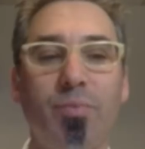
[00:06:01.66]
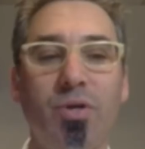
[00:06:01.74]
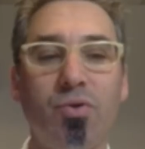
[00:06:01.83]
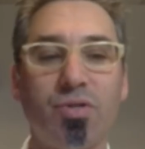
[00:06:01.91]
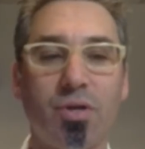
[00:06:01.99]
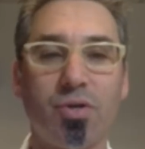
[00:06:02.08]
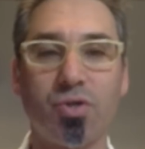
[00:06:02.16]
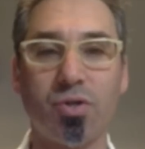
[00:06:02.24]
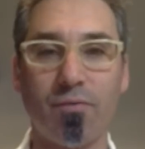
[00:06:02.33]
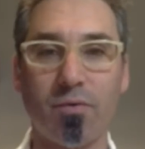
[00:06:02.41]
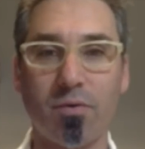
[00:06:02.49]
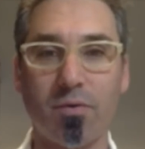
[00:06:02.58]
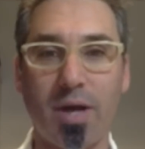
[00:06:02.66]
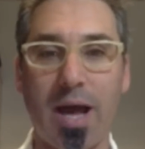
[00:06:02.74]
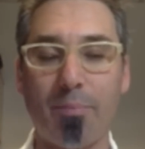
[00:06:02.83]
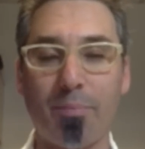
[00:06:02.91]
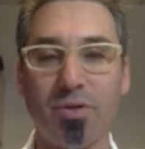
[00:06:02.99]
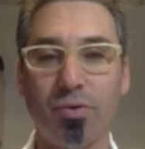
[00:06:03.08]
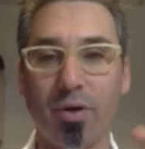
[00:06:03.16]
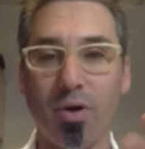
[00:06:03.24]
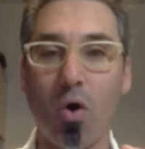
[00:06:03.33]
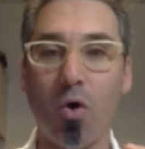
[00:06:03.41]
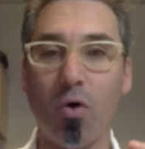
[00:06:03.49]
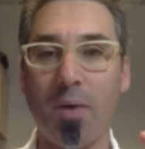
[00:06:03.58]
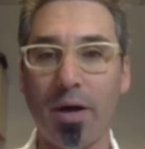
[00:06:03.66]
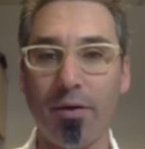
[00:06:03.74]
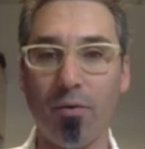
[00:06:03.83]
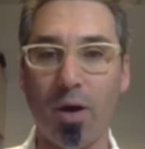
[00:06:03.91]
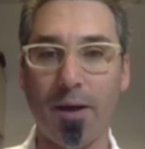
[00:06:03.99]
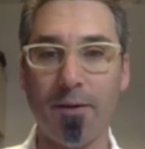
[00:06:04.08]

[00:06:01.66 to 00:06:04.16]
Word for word: be using a cervical cap and doing home IUI?